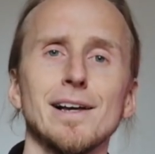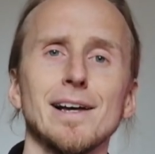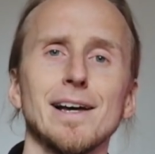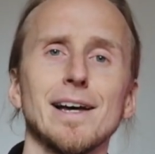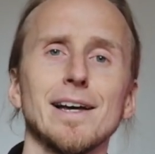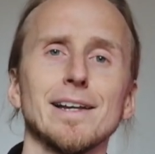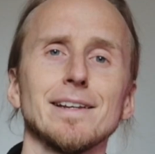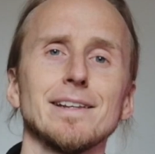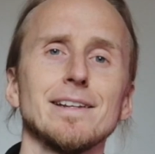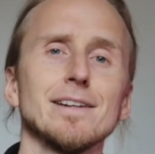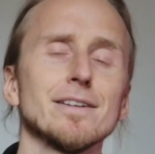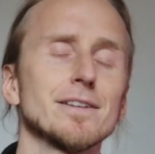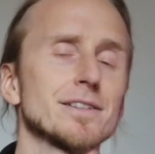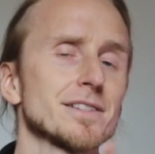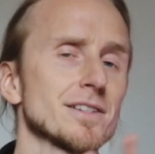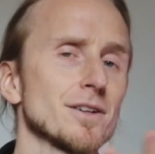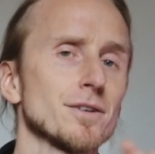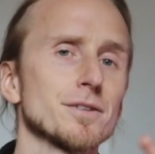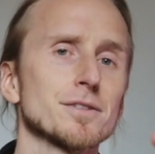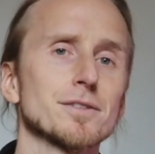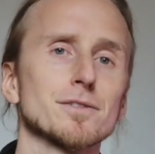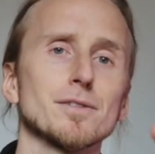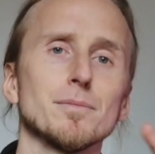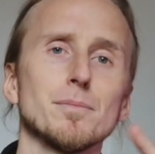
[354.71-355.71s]
And here it's
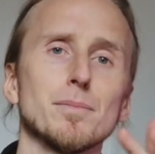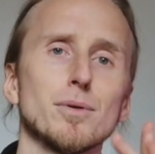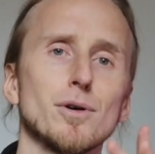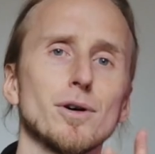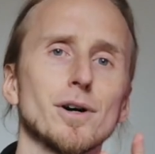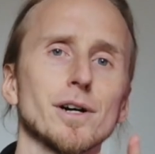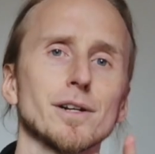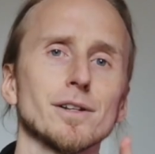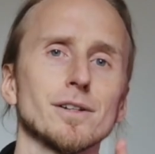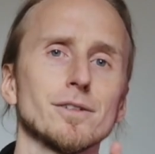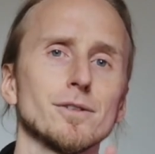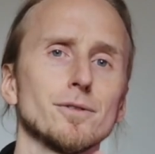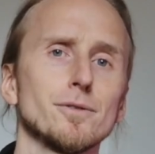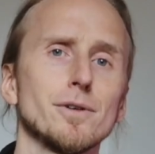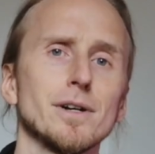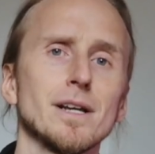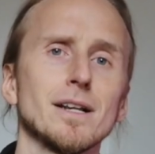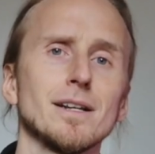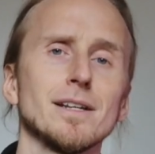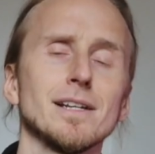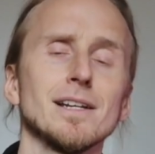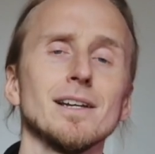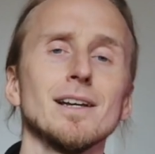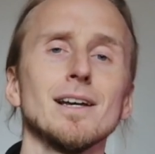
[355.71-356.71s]
also important to
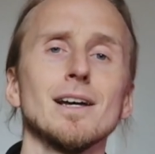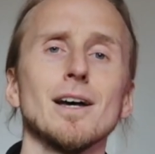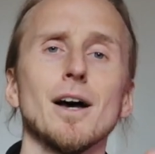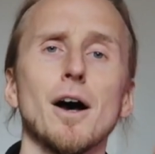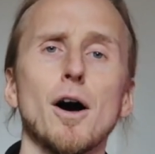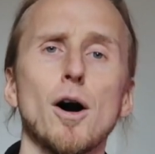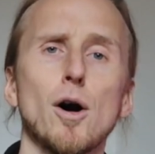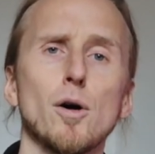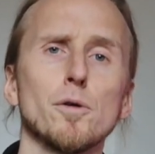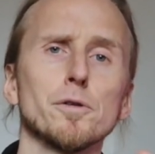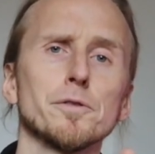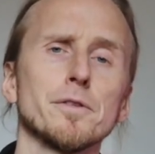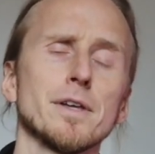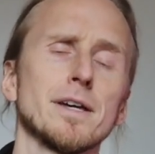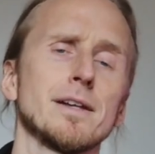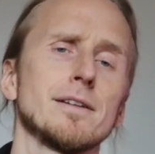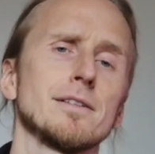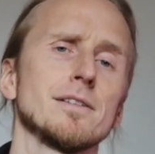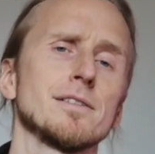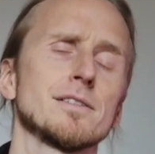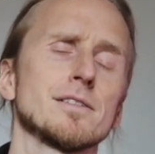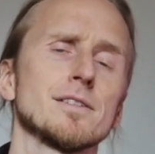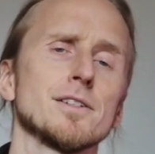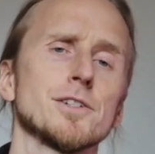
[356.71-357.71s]
really own
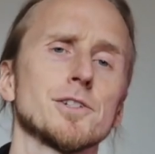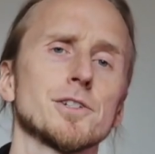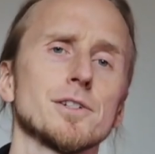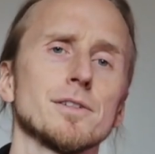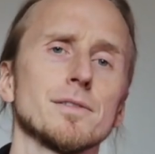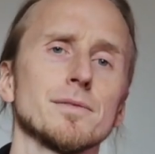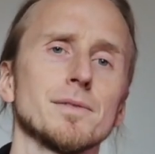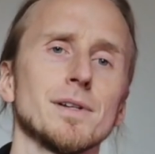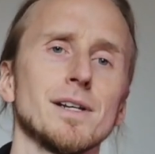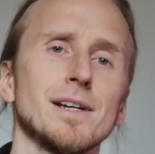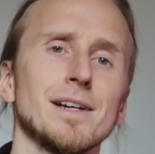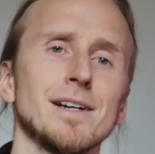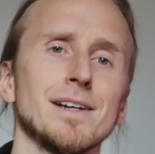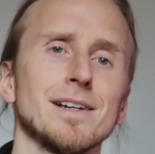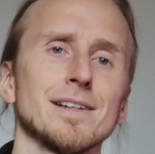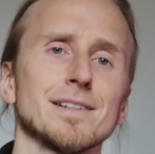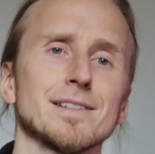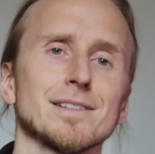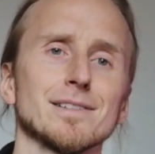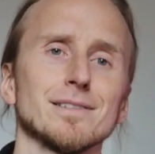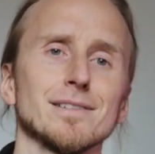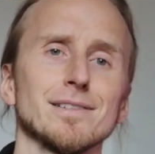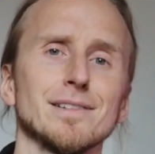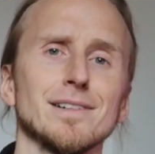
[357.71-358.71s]
that decision,
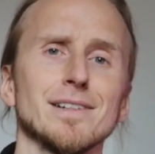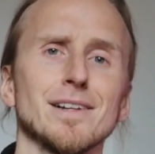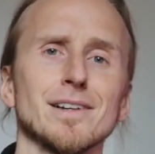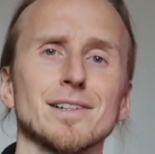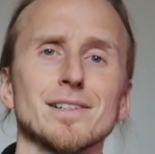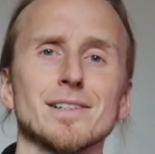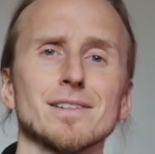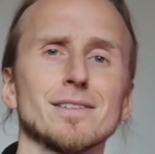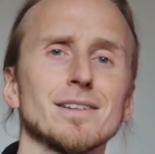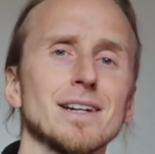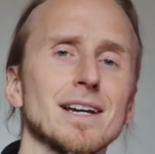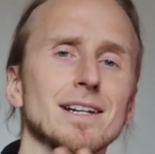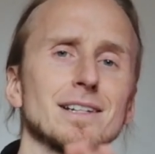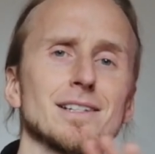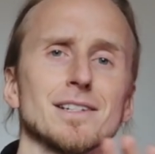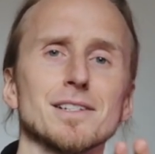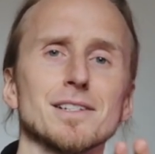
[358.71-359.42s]
so not to get